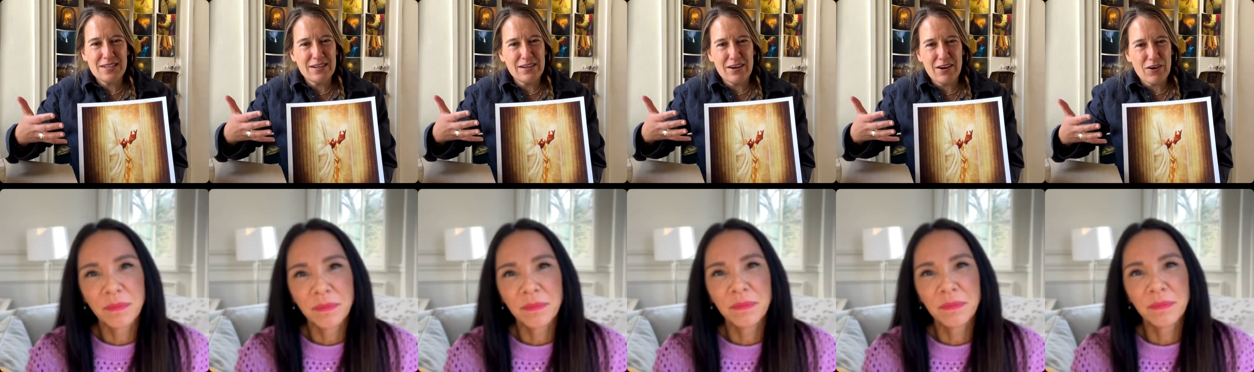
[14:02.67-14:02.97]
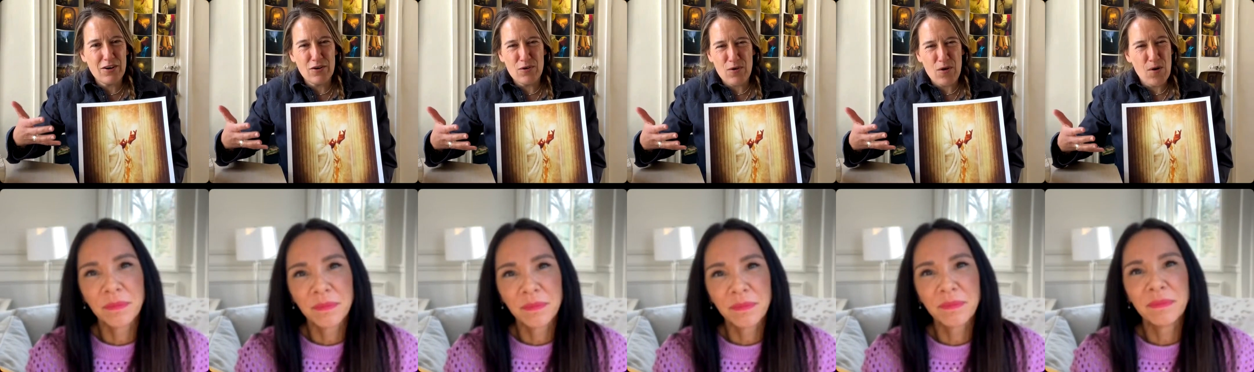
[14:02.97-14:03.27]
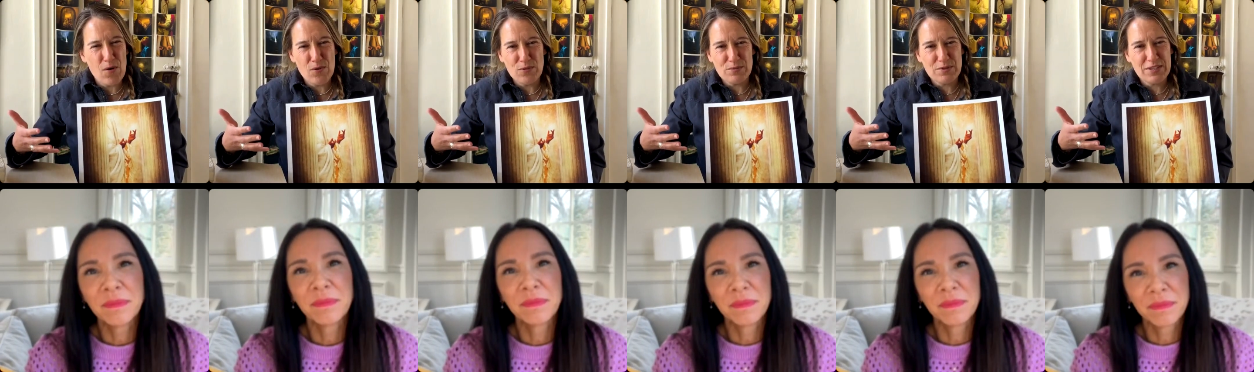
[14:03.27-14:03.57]
Speaker 1: in our own
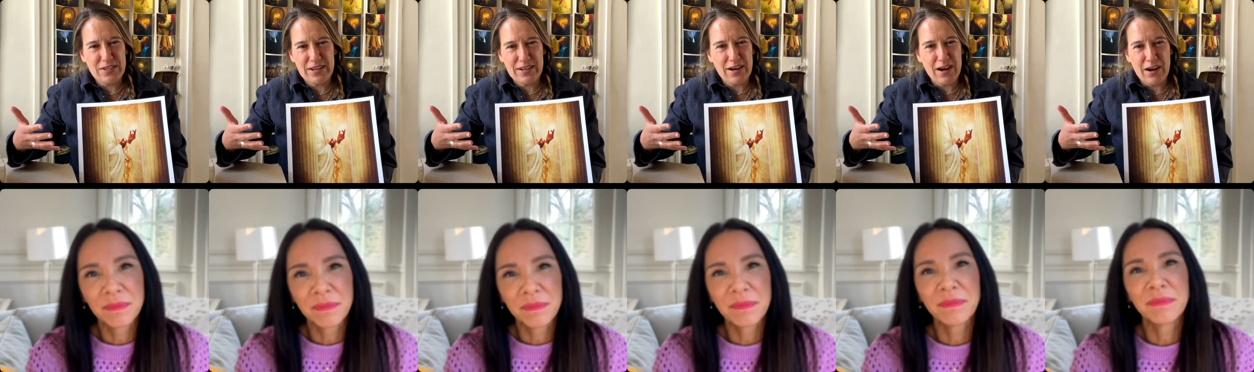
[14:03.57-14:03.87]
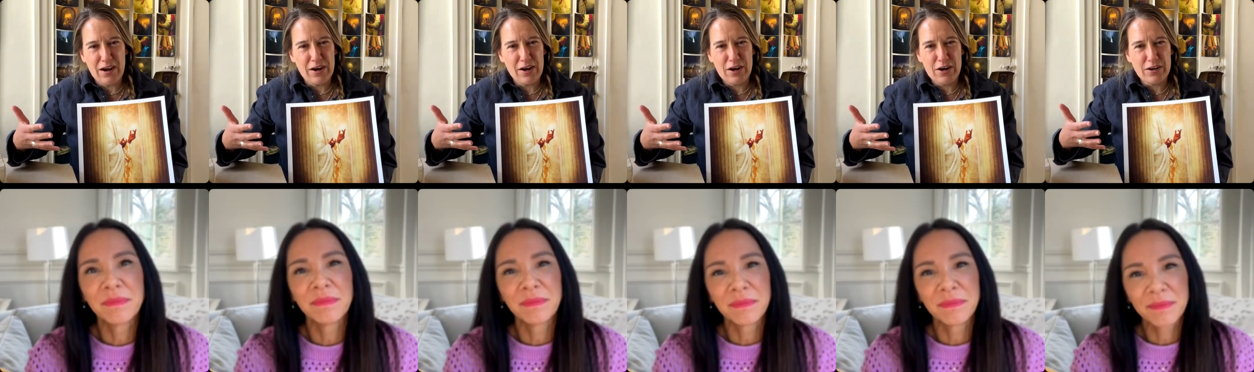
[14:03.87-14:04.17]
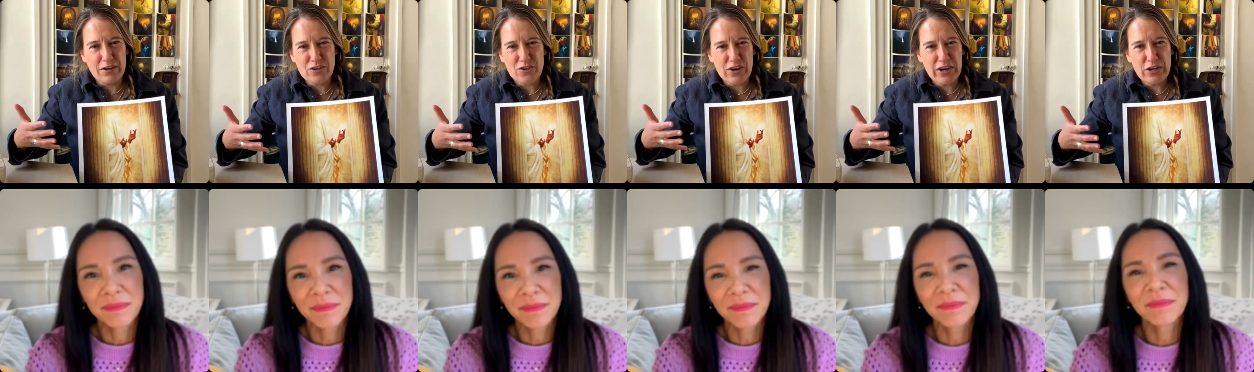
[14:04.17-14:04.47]
homes that are
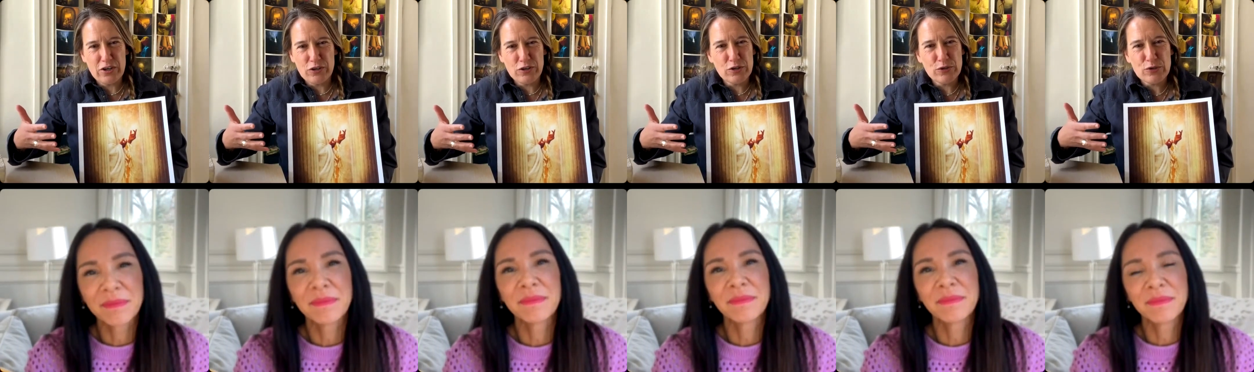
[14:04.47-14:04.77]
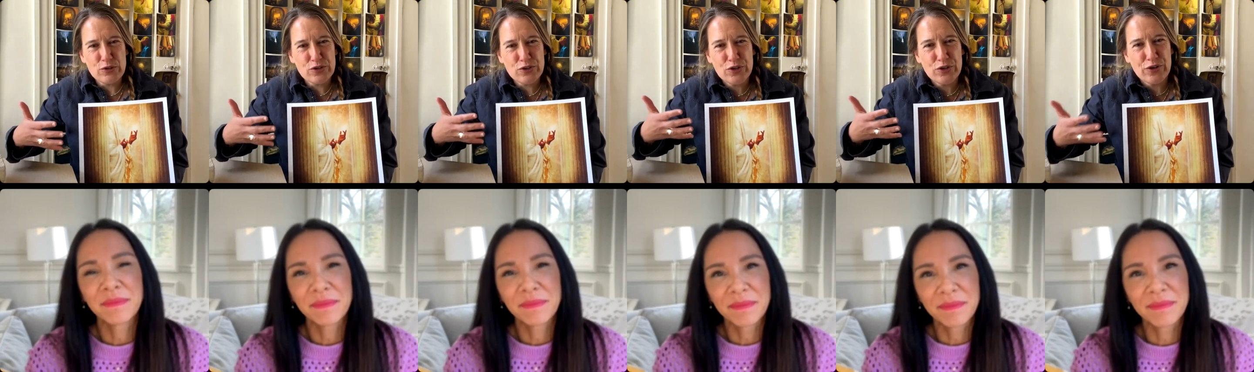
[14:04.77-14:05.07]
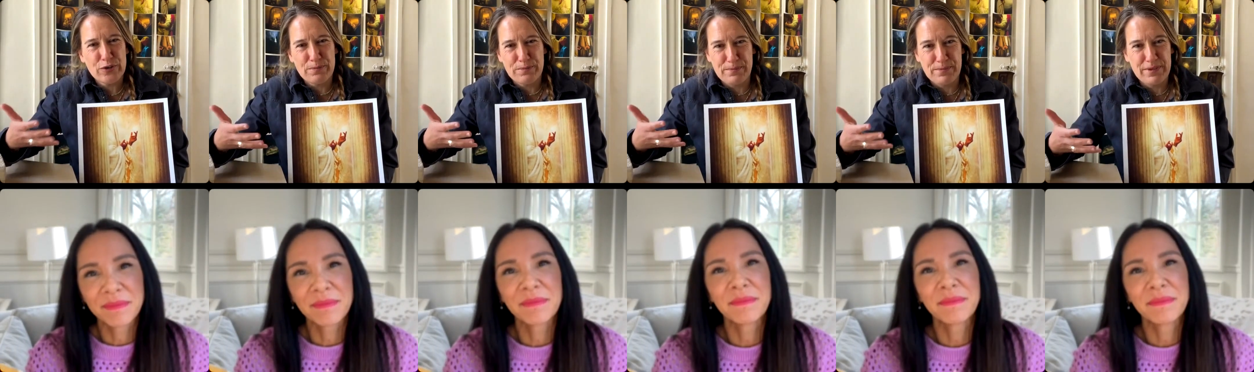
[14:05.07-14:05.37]
trying to
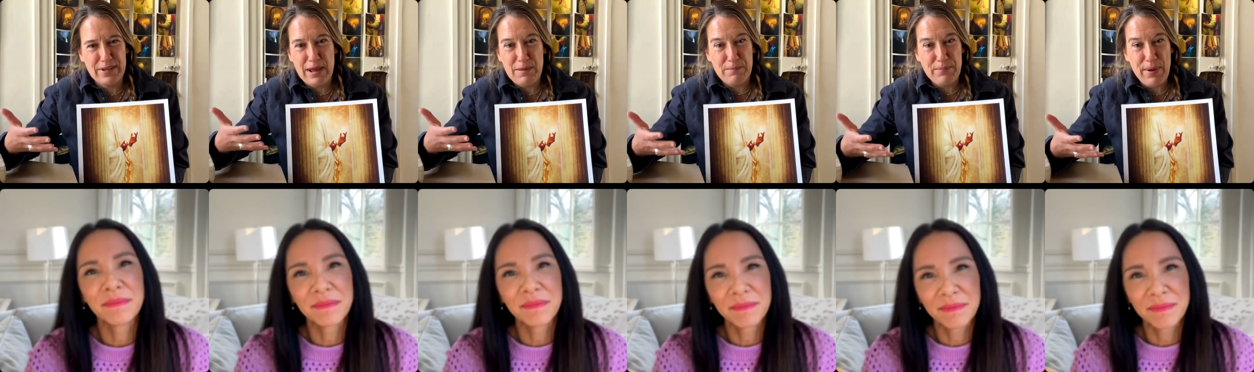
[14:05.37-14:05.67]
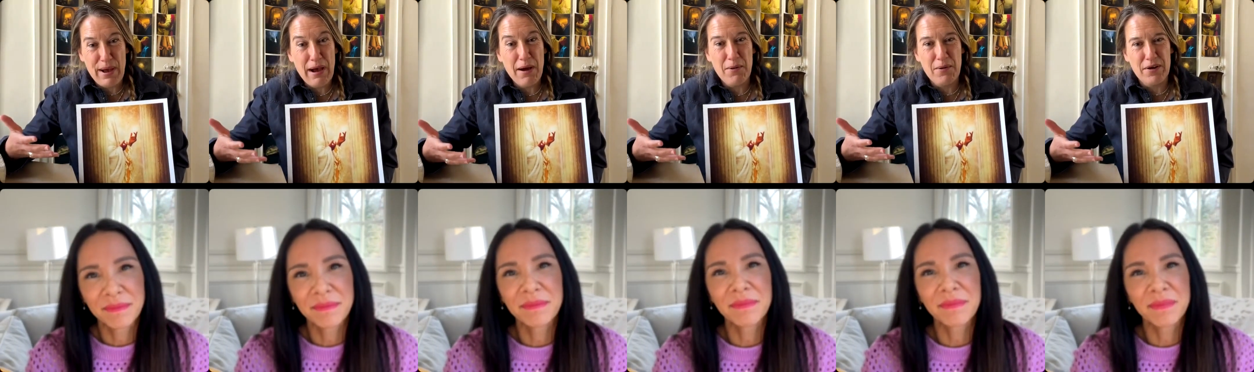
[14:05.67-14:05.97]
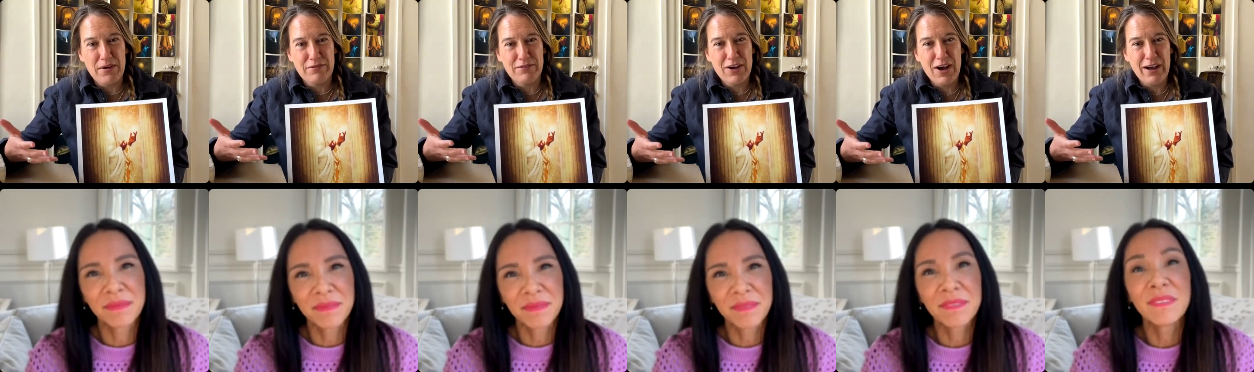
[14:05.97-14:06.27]
usurp that power
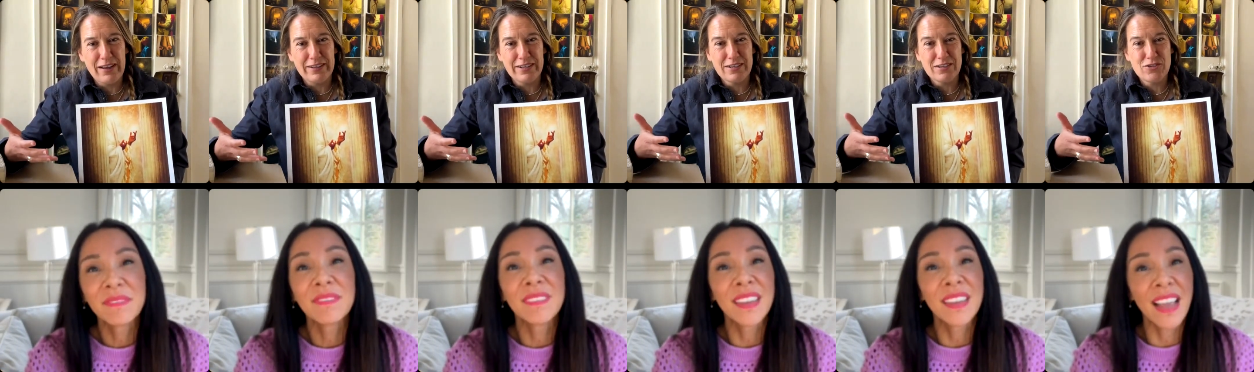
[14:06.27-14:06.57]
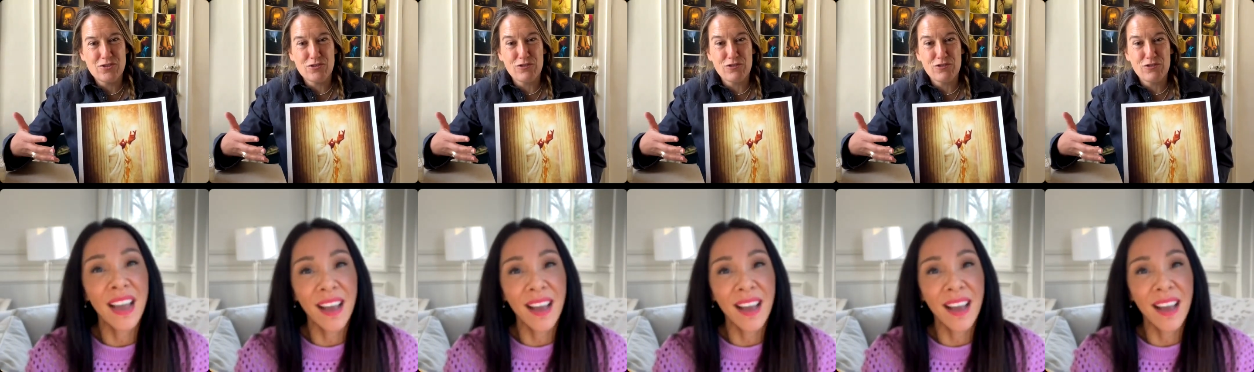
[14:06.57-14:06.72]
of God? They're yeah.